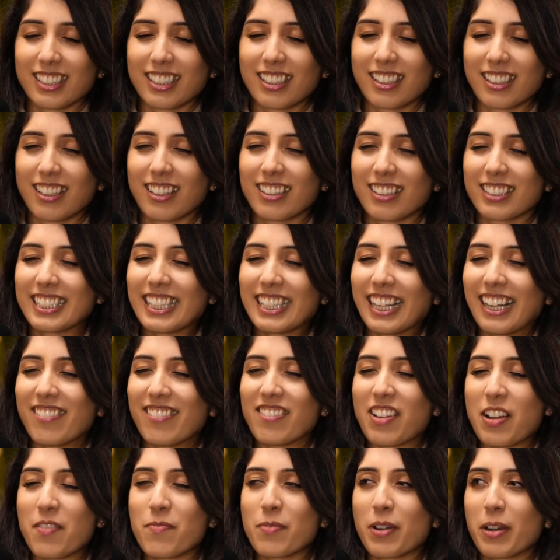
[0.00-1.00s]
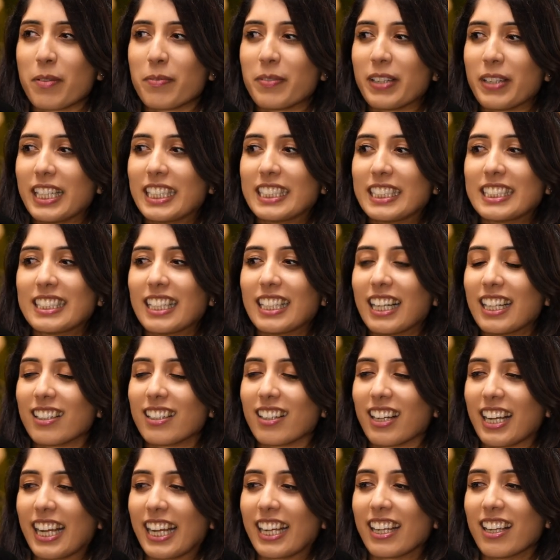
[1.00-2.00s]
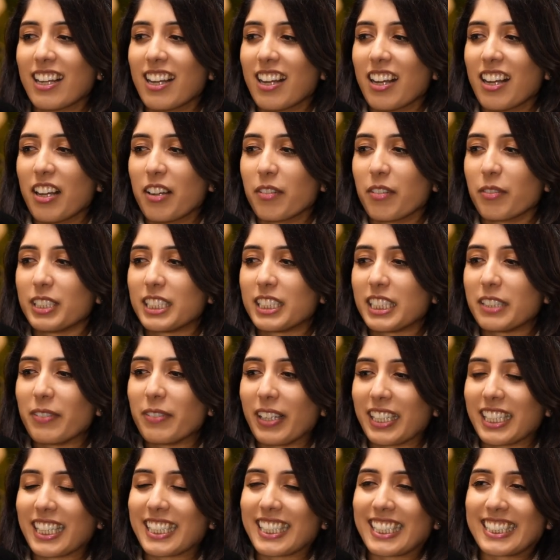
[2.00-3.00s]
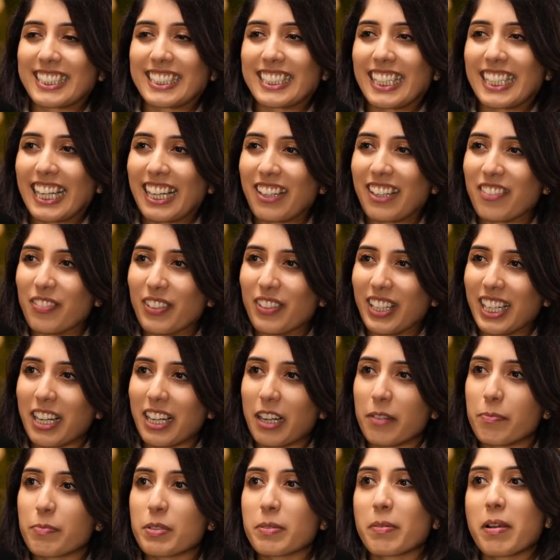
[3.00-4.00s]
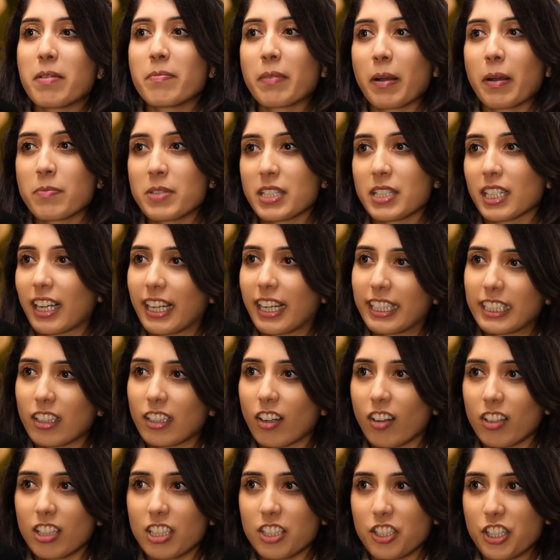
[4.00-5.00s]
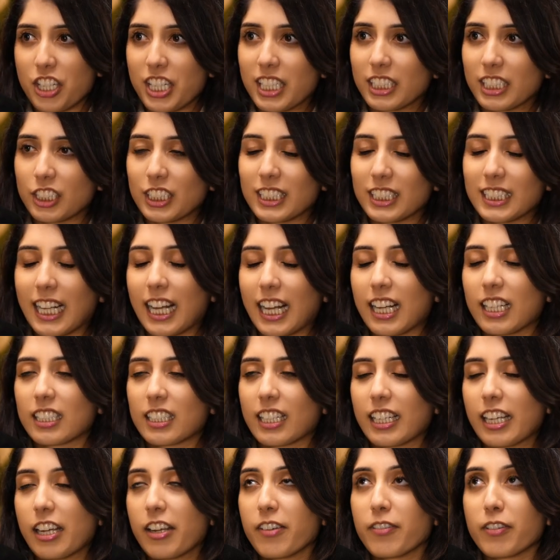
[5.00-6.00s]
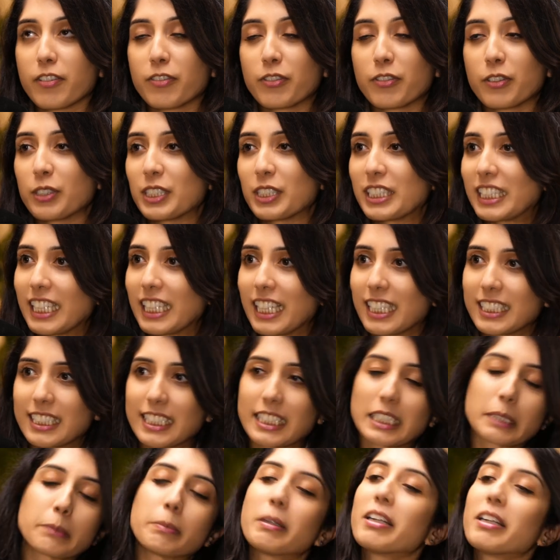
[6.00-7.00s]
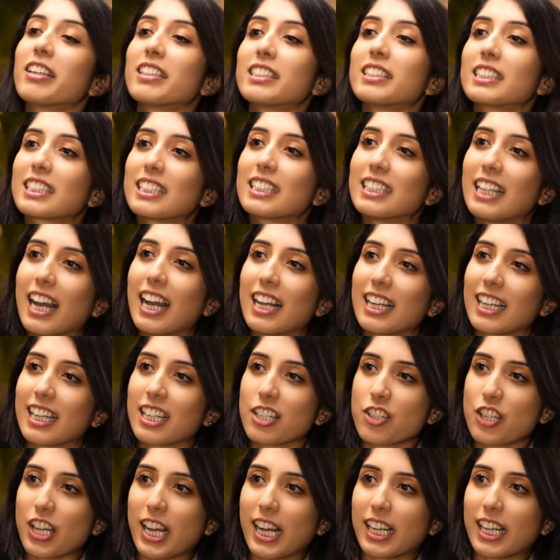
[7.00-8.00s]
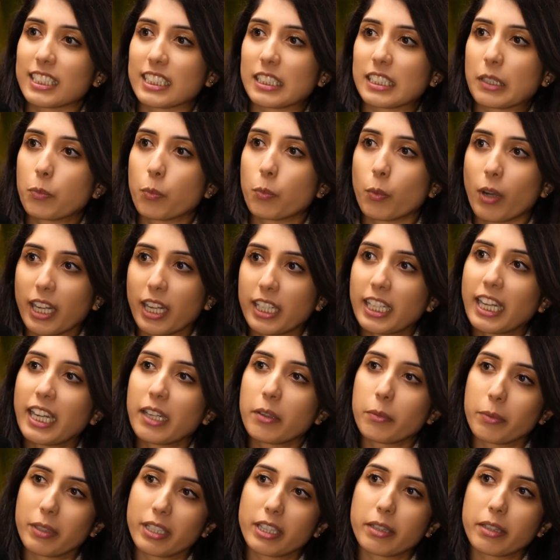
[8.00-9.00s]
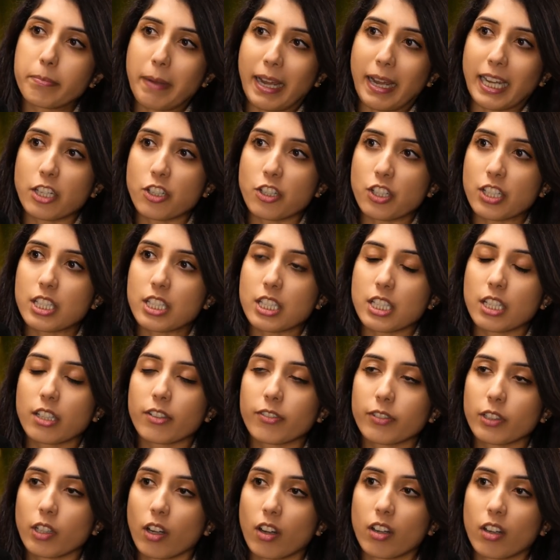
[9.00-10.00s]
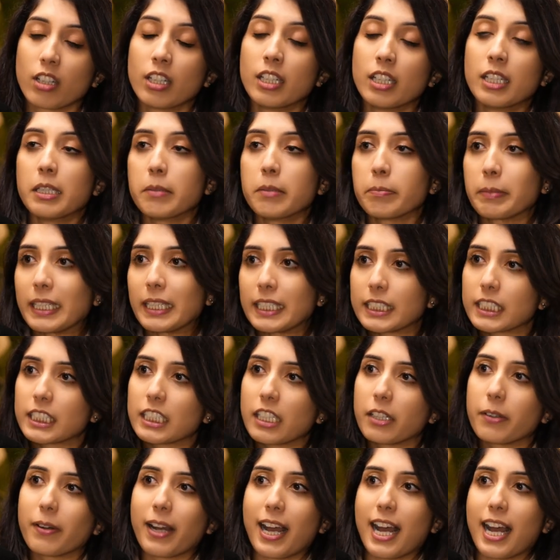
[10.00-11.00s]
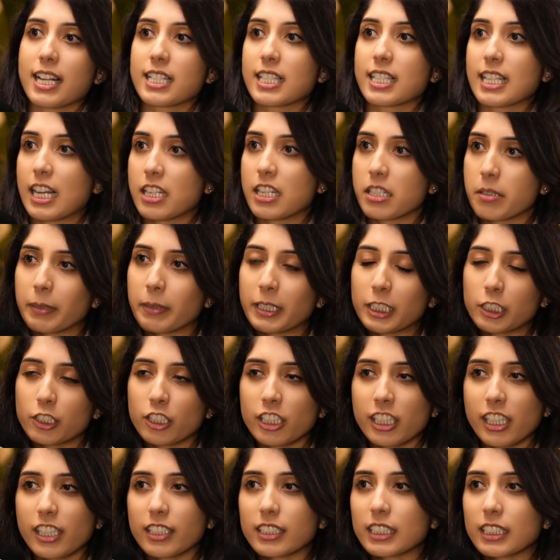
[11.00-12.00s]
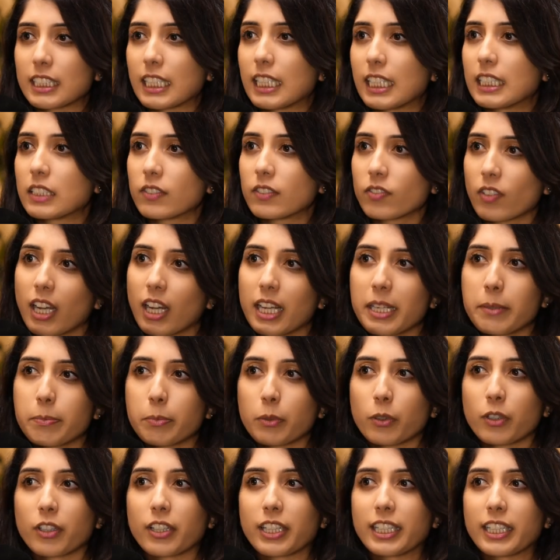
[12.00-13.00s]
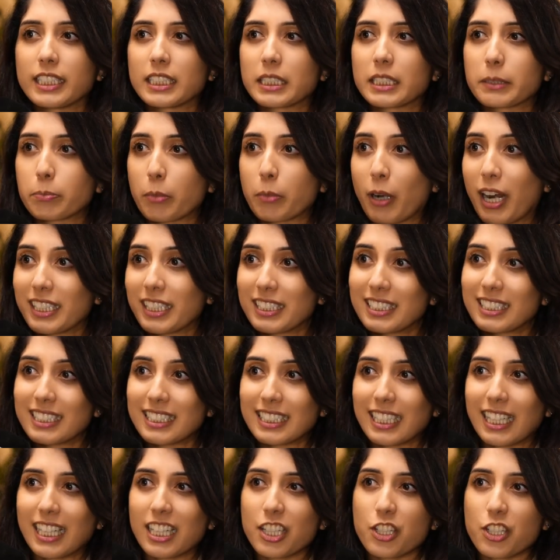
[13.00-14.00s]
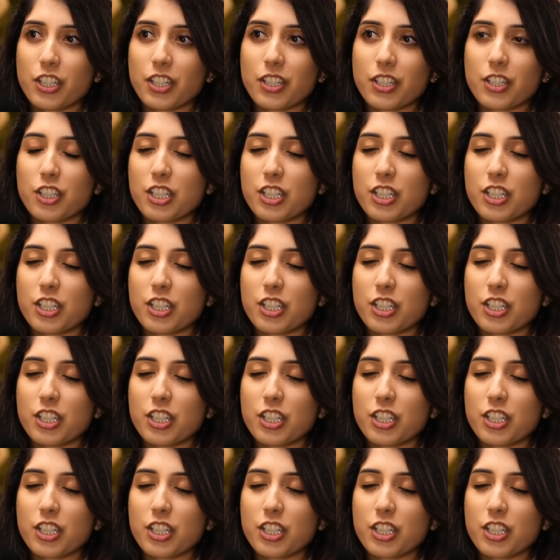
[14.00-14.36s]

Oh yeah, my mum and I, we do make a good team. So my mum's a gynecologist. She's had like over 40 years experience in the NHS and working with patients who've got PCOS, endometriosis, fibroids, pregnancy issues.